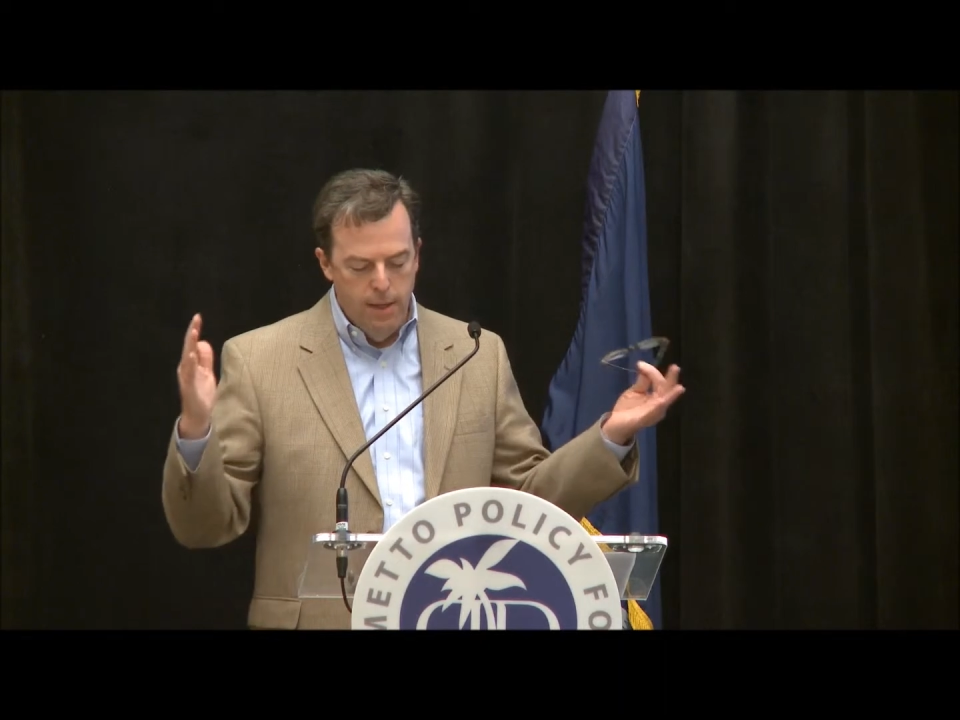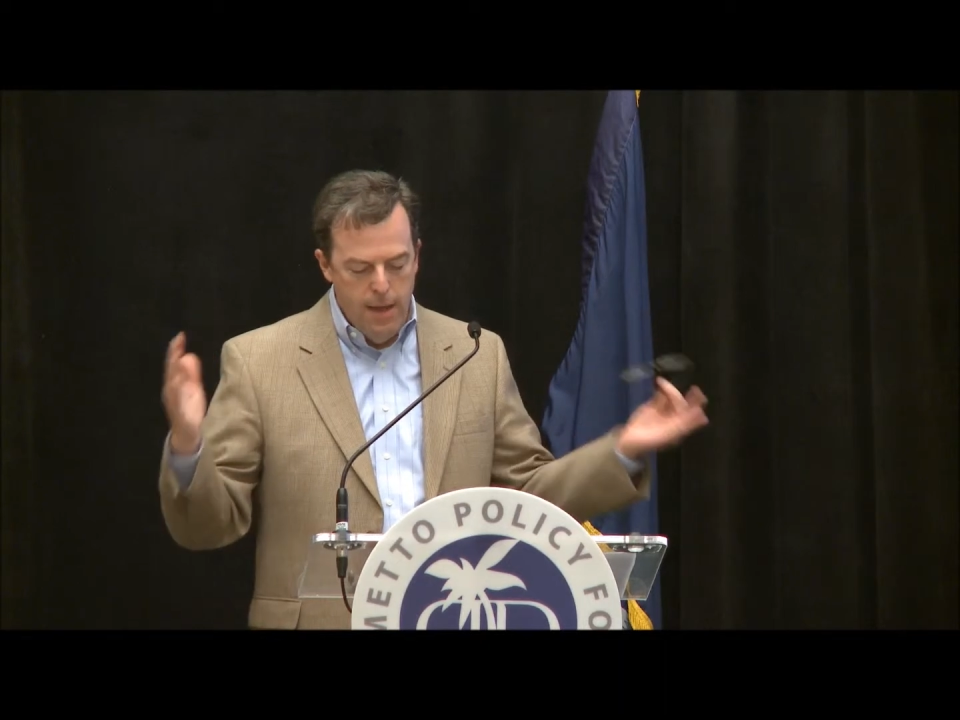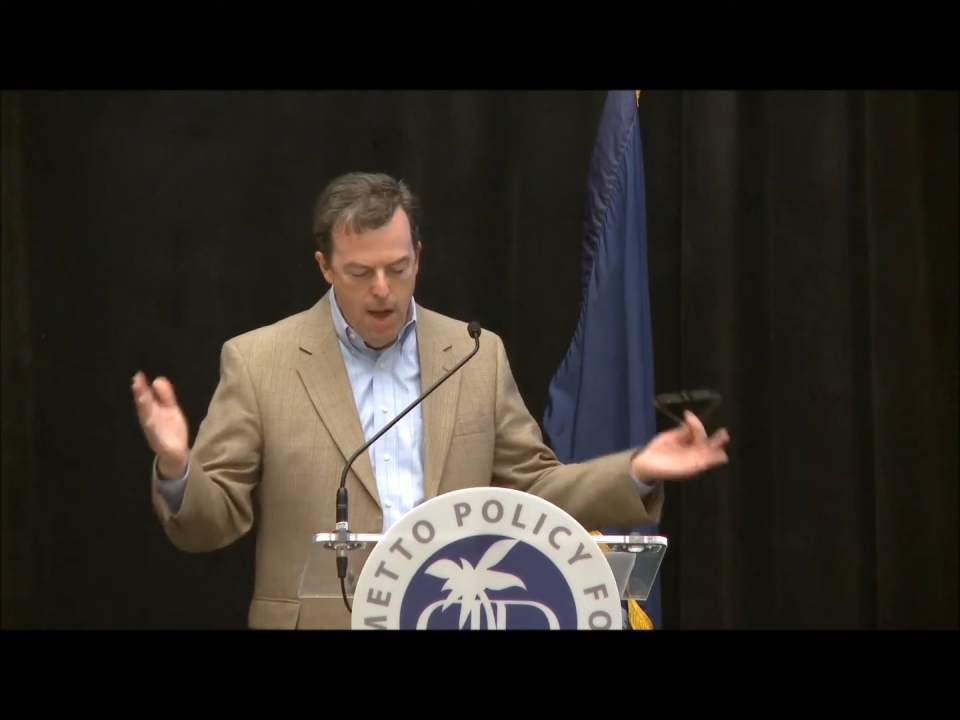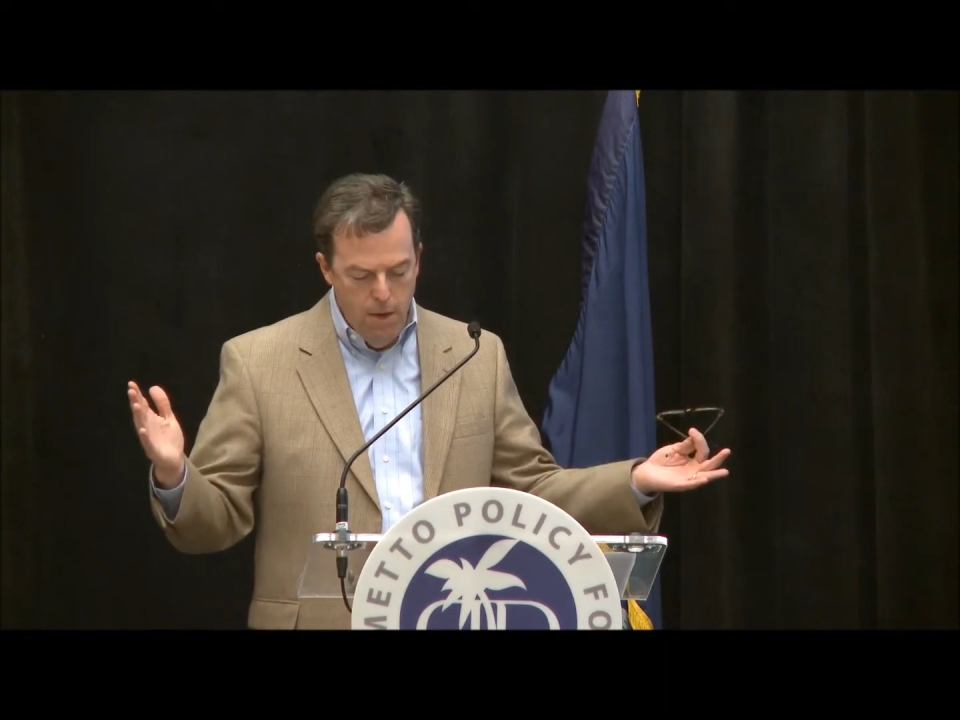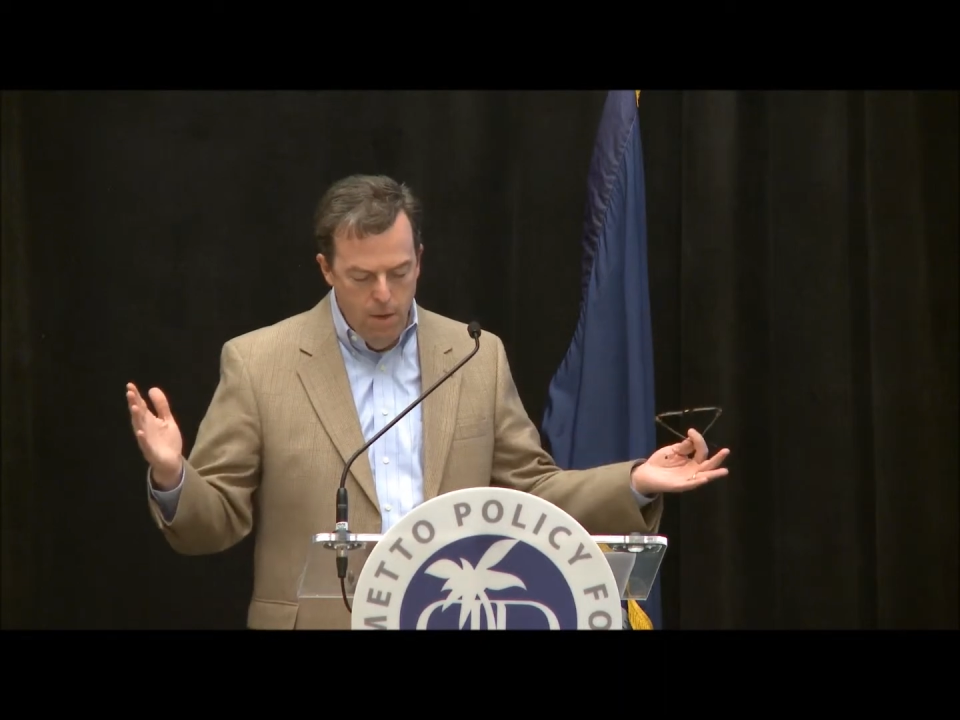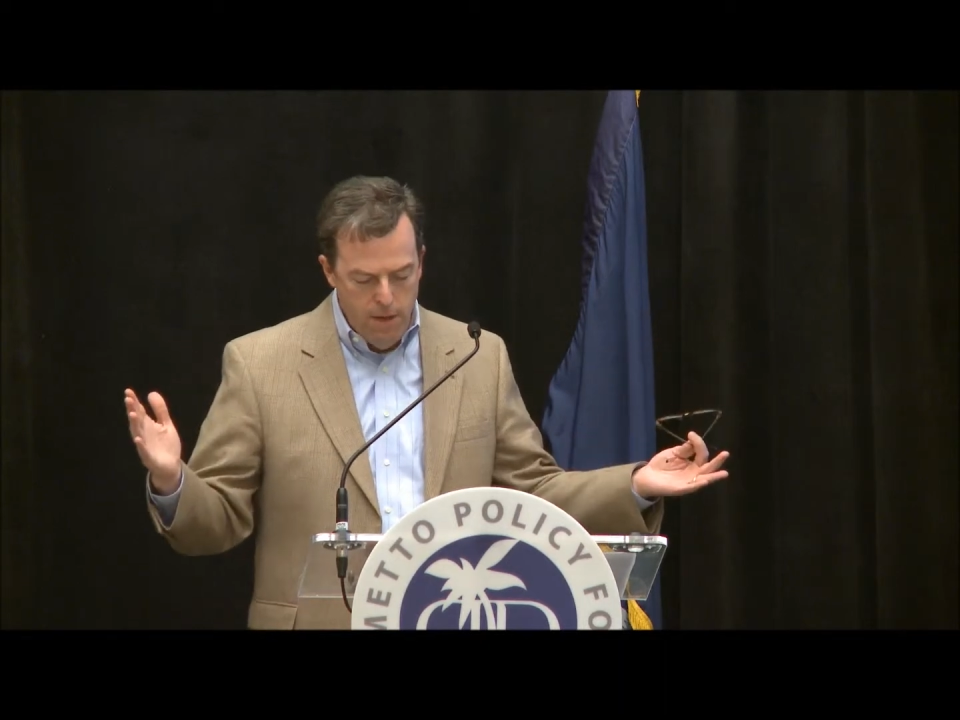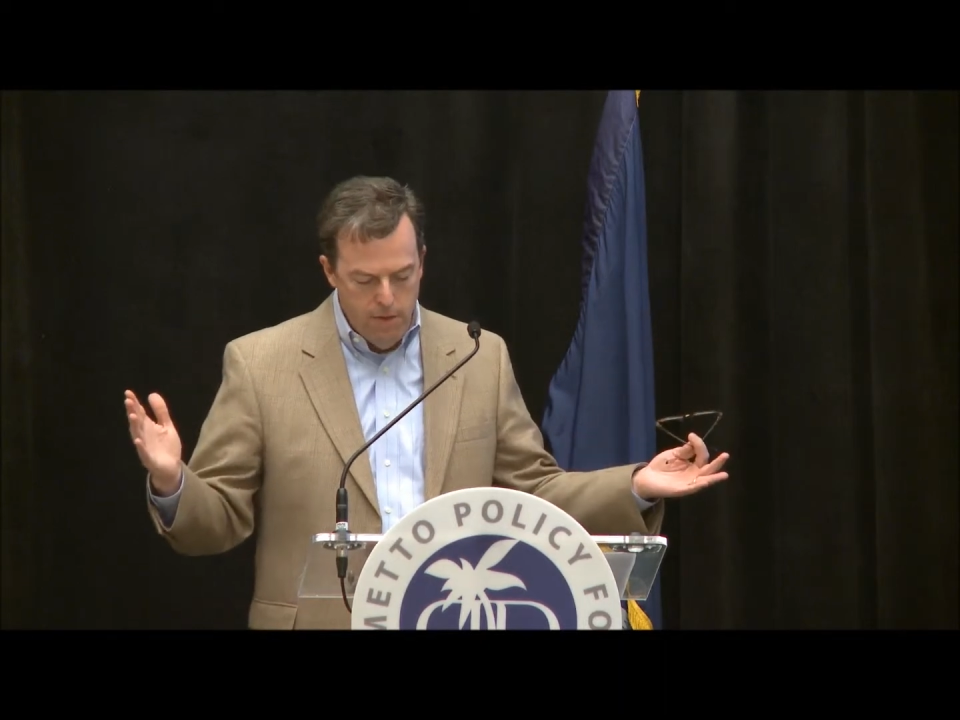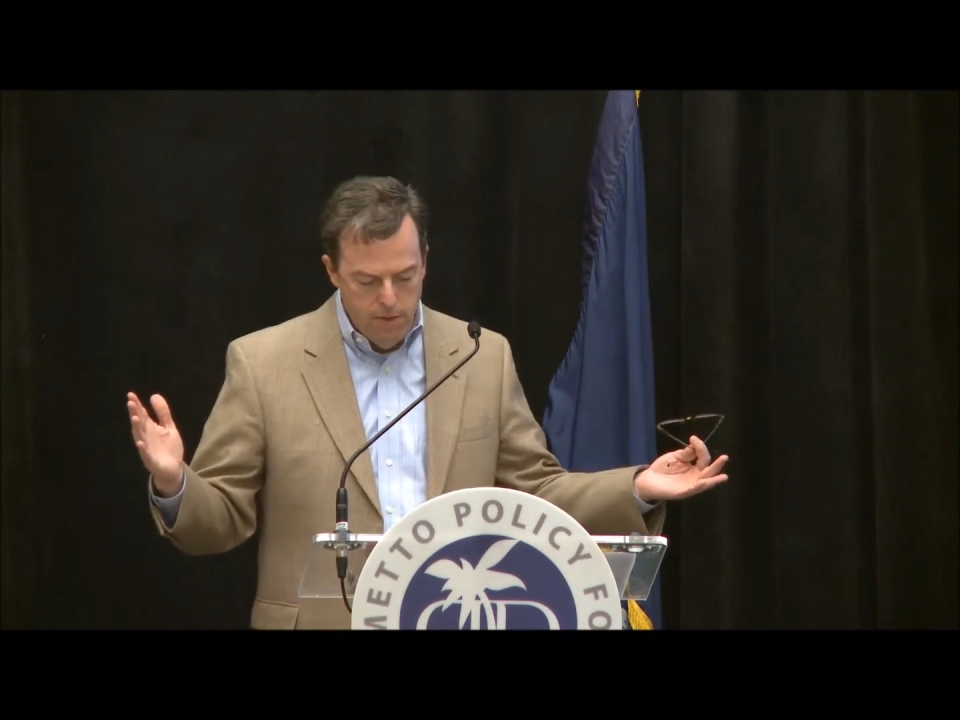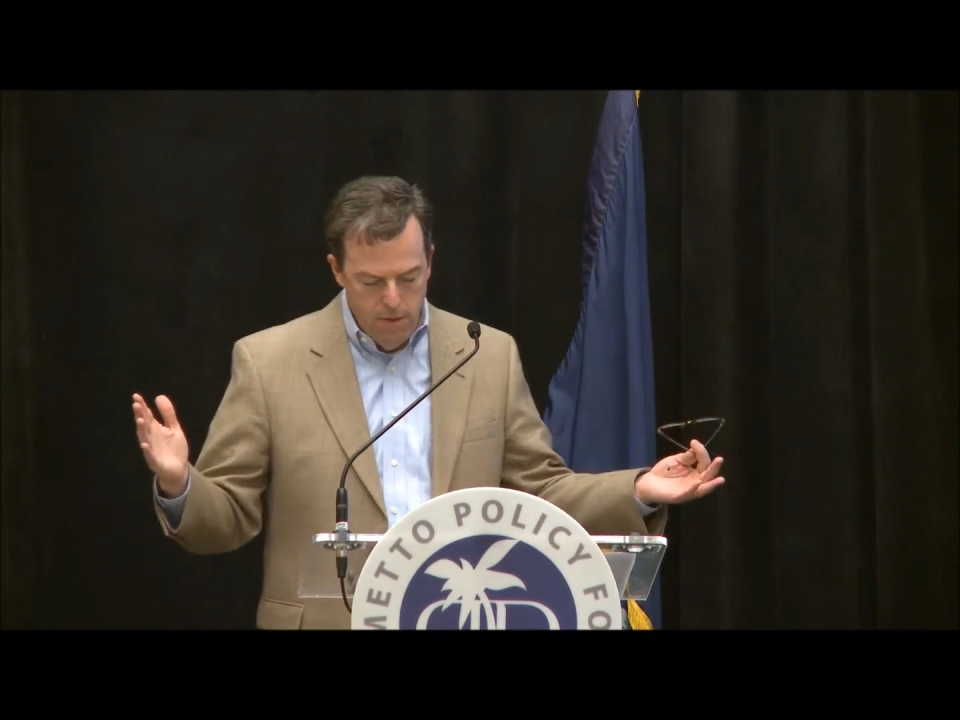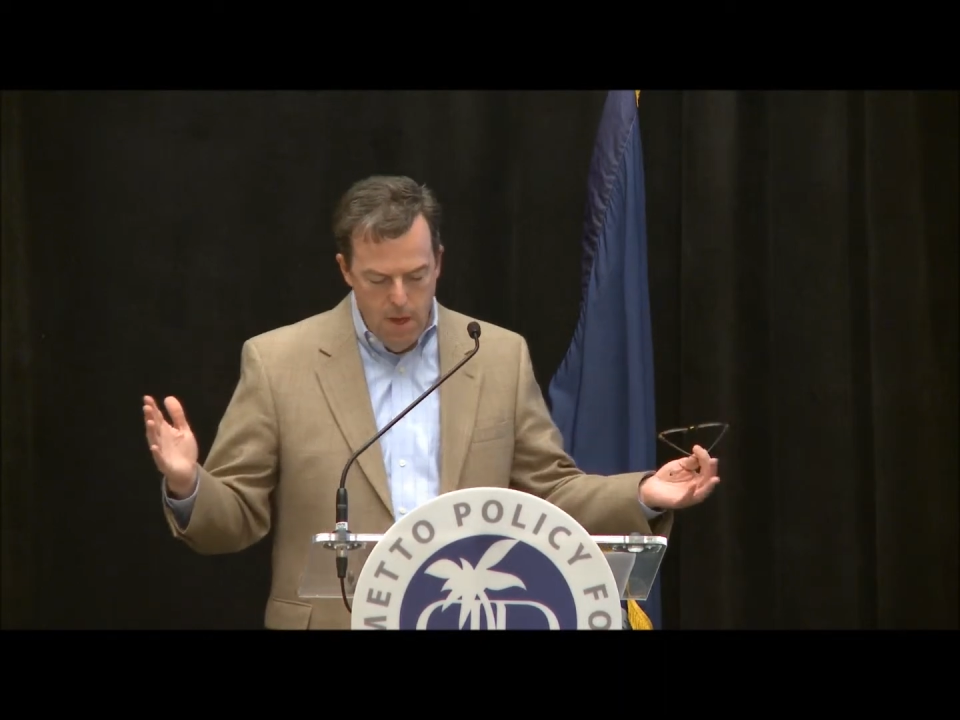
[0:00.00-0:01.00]

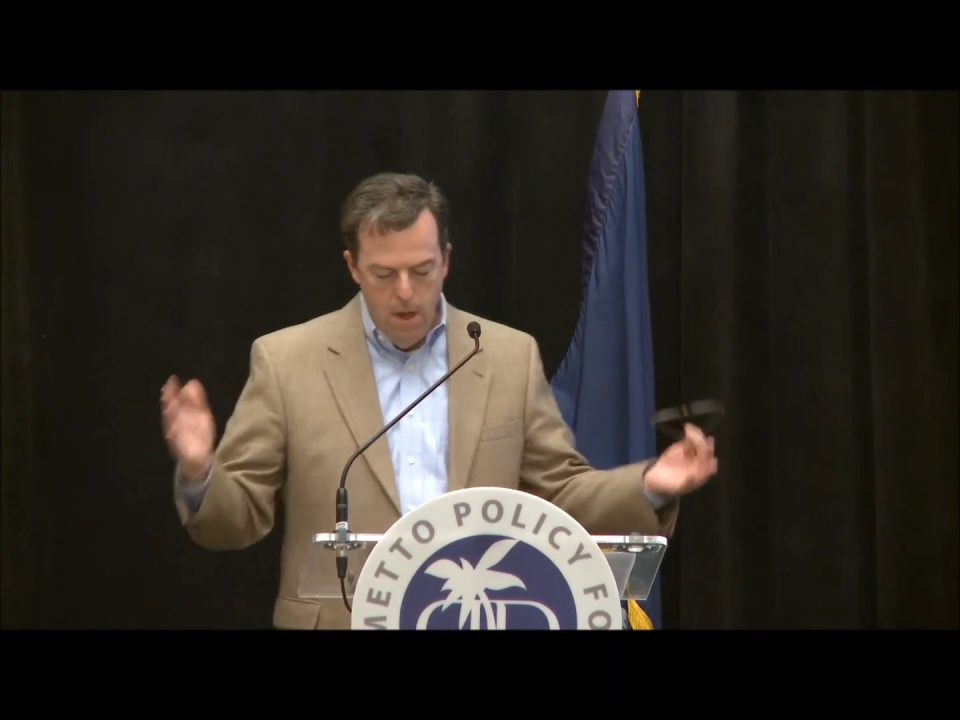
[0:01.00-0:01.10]
Congress,